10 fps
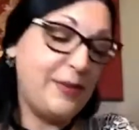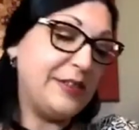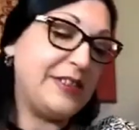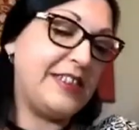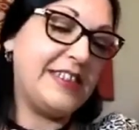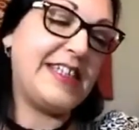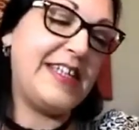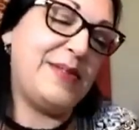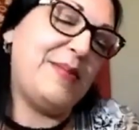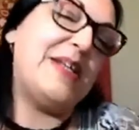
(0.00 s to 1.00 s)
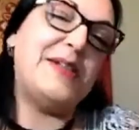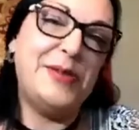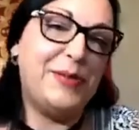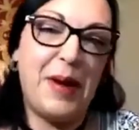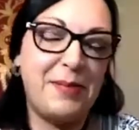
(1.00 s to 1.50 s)
Which gives me
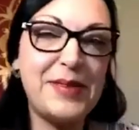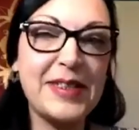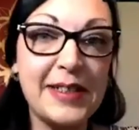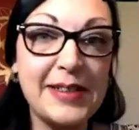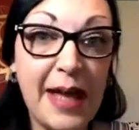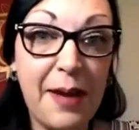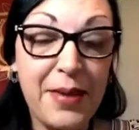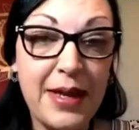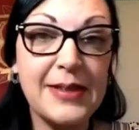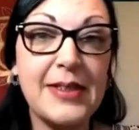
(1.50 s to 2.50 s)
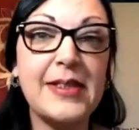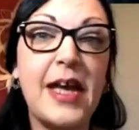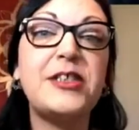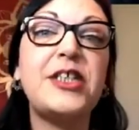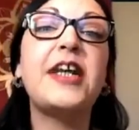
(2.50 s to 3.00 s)
goosebumps, because that means it's
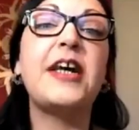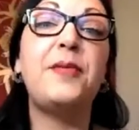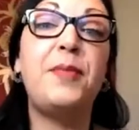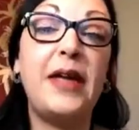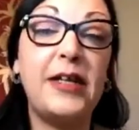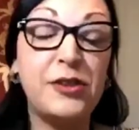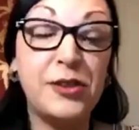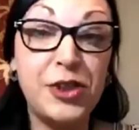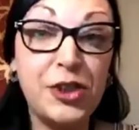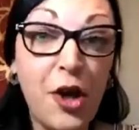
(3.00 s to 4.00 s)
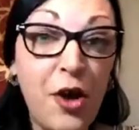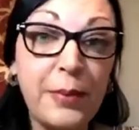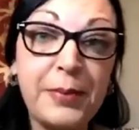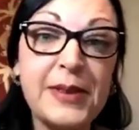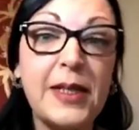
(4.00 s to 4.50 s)
actually going to be in
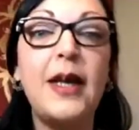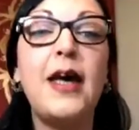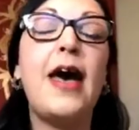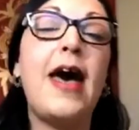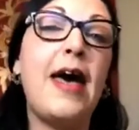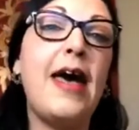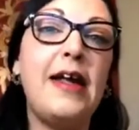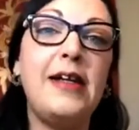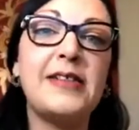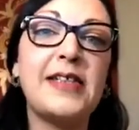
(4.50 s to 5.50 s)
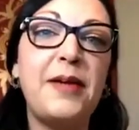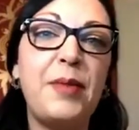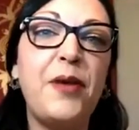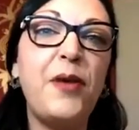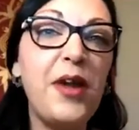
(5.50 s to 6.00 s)
shops and it's going to be
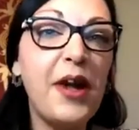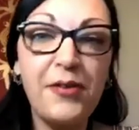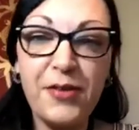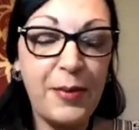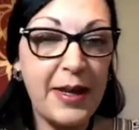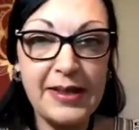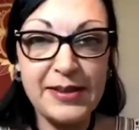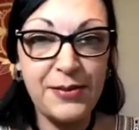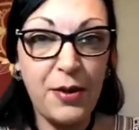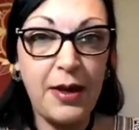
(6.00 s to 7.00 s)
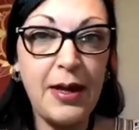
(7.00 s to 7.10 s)
all over the place for